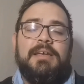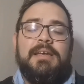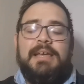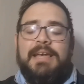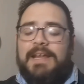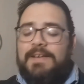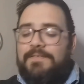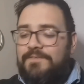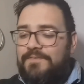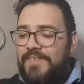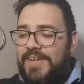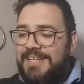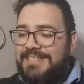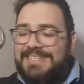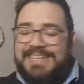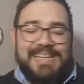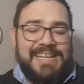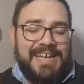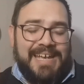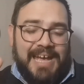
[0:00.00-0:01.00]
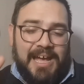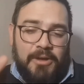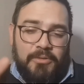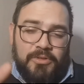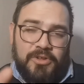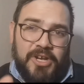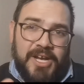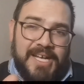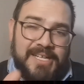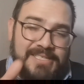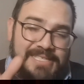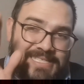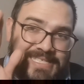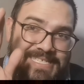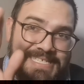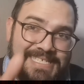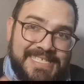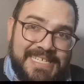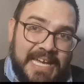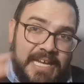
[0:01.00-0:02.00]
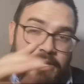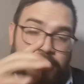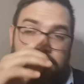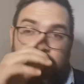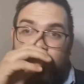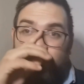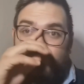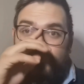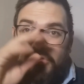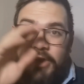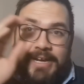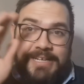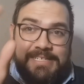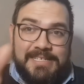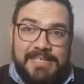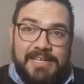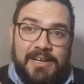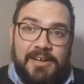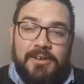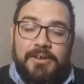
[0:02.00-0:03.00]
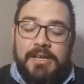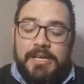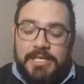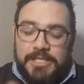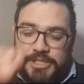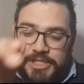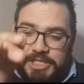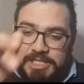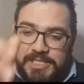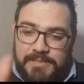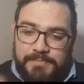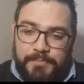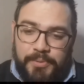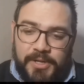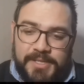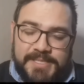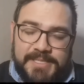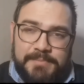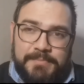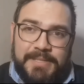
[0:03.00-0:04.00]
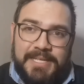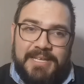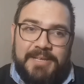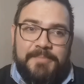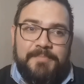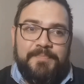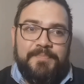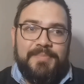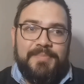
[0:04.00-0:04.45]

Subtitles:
In fact, I will go out and say it right now. She's possibly